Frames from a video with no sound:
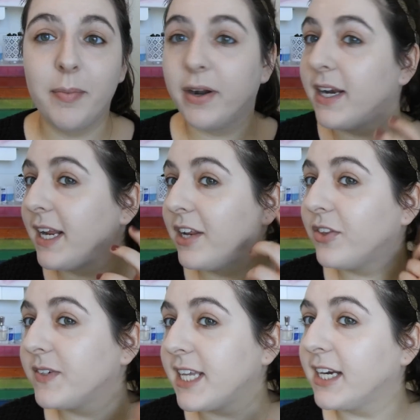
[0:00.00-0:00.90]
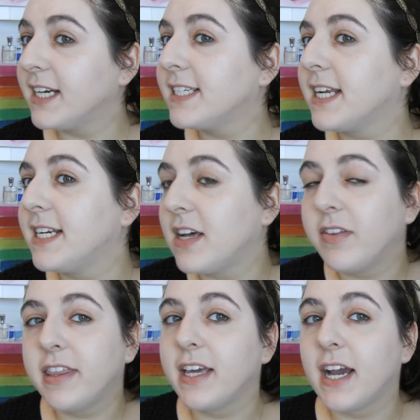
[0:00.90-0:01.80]
I put it in those areas, and I
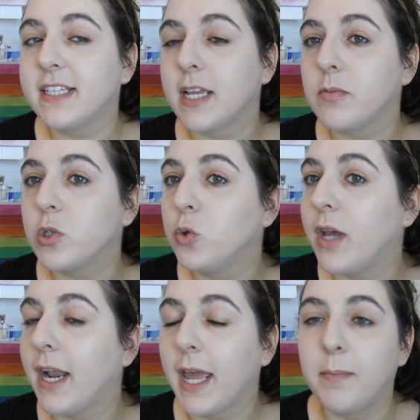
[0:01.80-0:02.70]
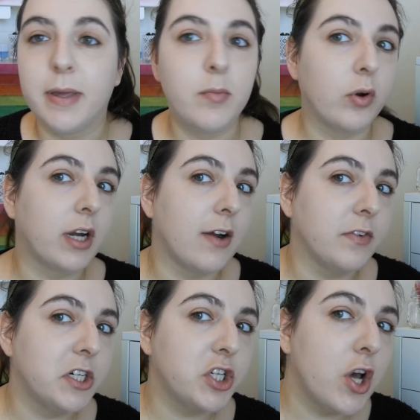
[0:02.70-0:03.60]
definitely think I was able to get a bit more
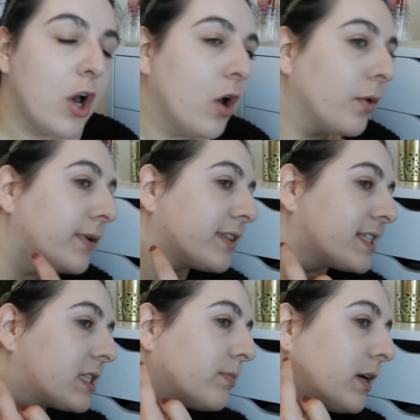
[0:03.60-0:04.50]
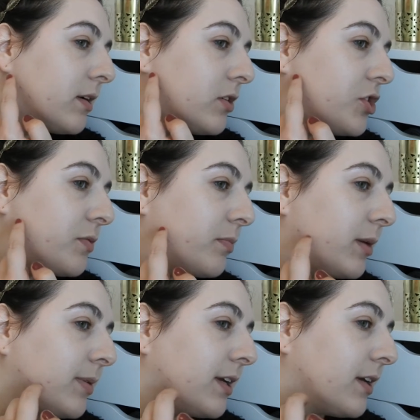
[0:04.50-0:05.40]
coverage. With the sponge,
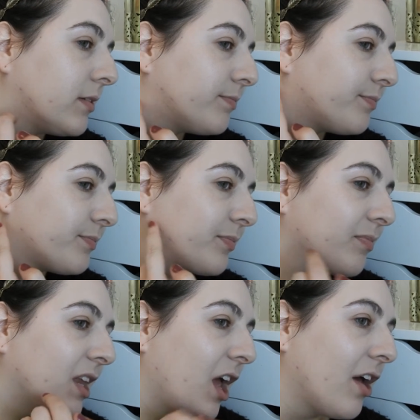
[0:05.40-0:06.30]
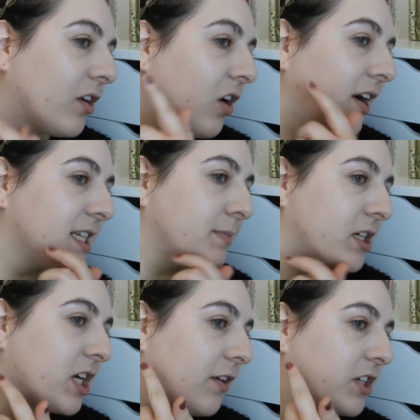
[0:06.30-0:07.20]
maybe not as
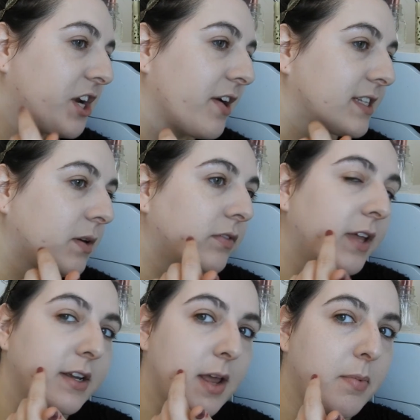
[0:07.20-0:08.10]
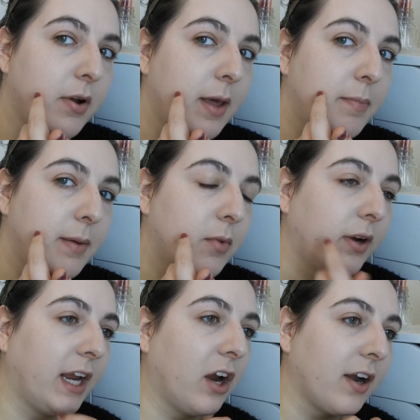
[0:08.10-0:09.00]
much coverage here as I would have liked. I put a bit
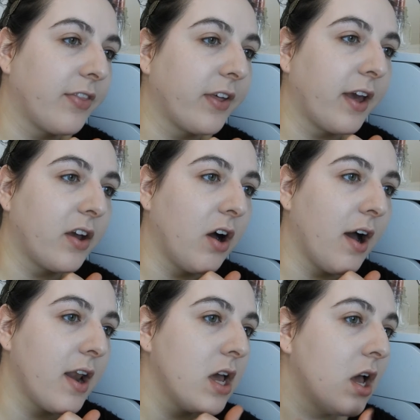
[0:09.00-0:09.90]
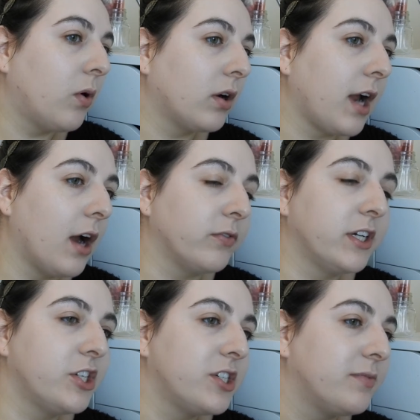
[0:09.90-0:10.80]
more here, and I think I got more
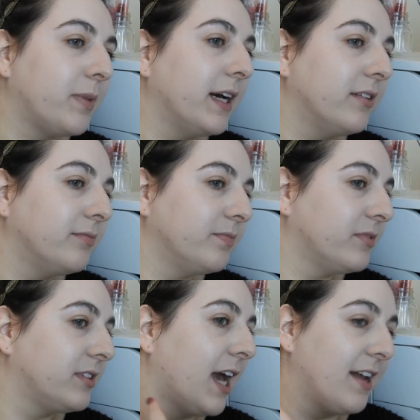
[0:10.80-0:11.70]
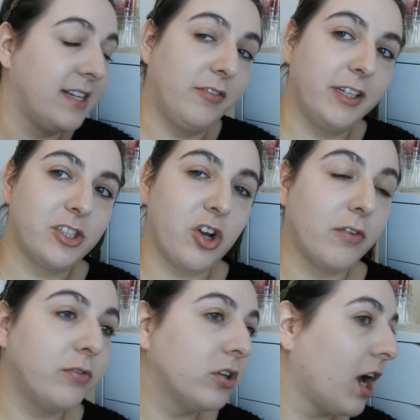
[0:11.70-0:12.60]
coverage, but yeah, definitely it's
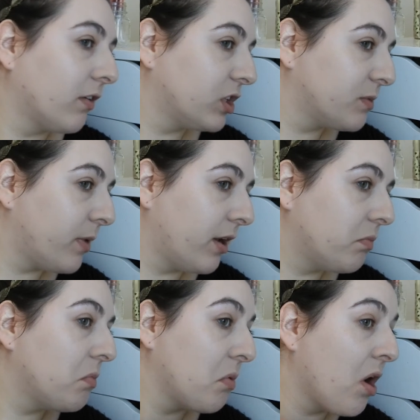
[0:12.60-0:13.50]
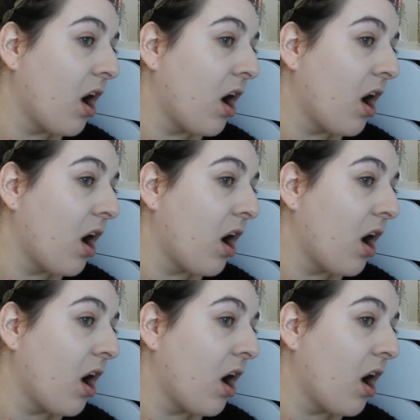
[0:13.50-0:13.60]
not full coverage, but